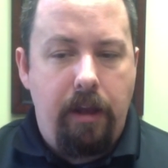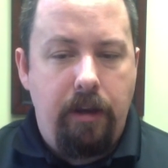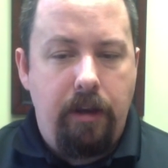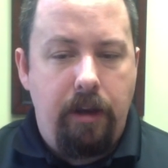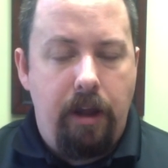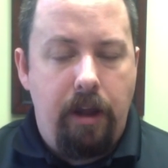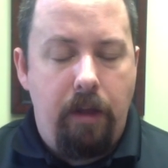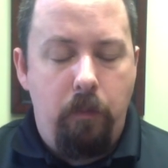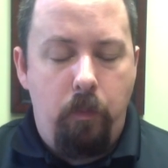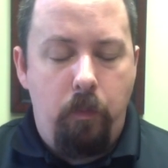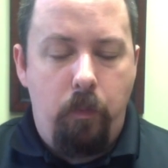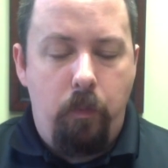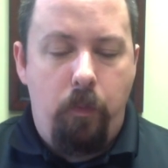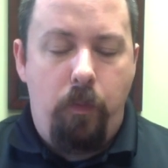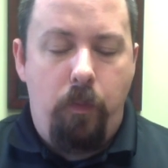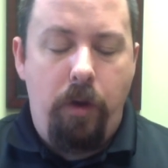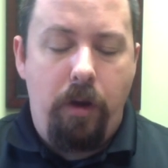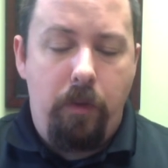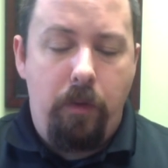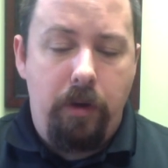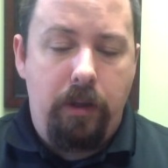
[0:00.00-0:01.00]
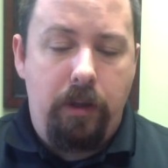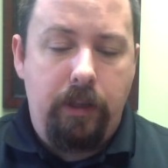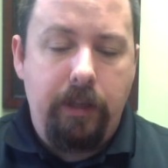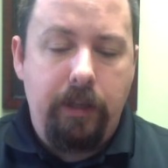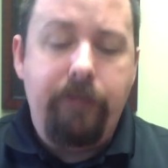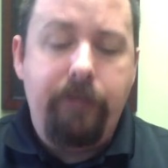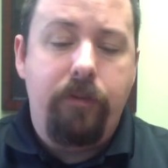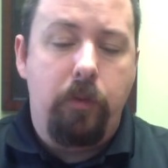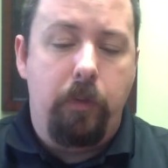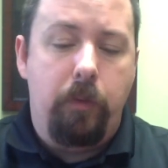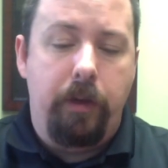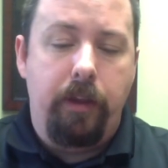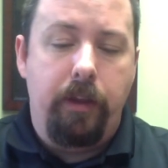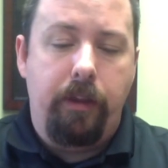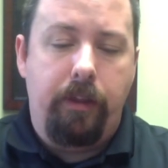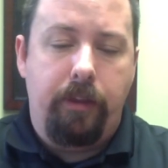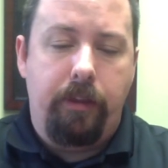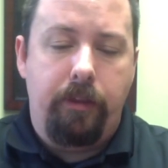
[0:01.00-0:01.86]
And, and what I want to leave you with